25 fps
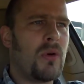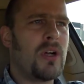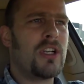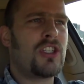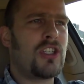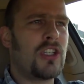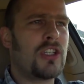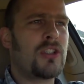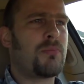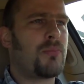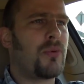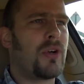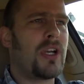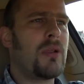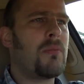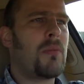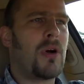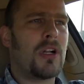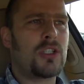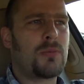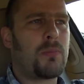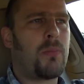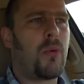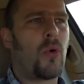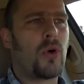which is pretty
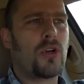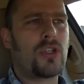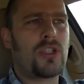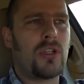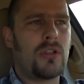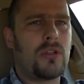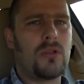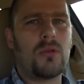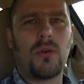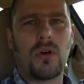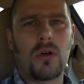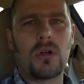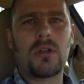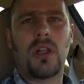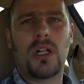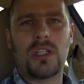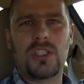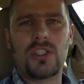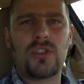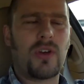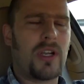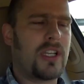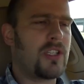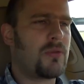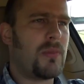much Porsche dual
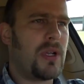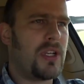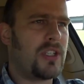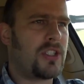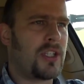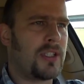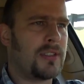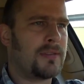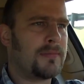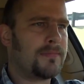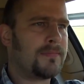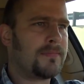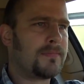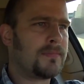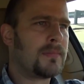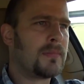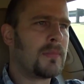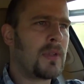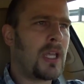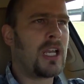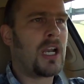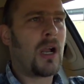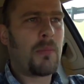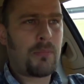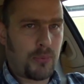clutch transmission.
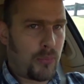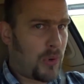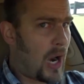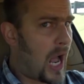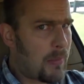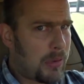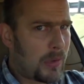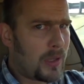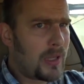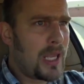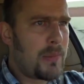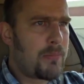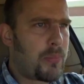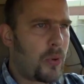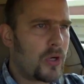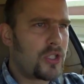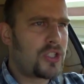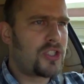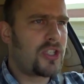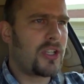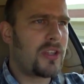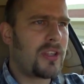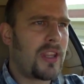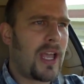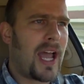And I probably
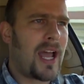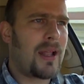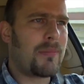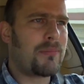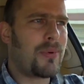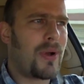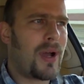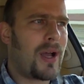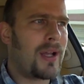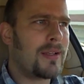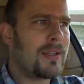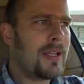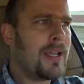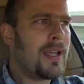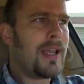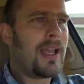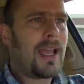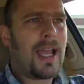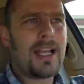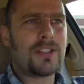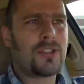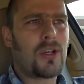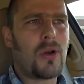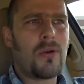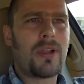butchered that, but
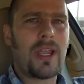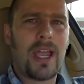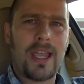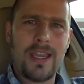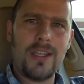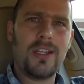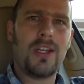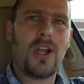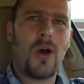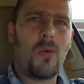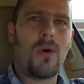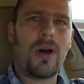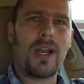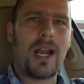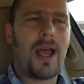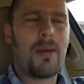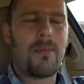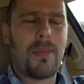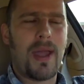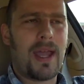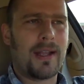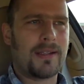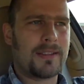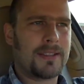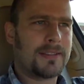it's okay, you know what I
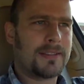meant.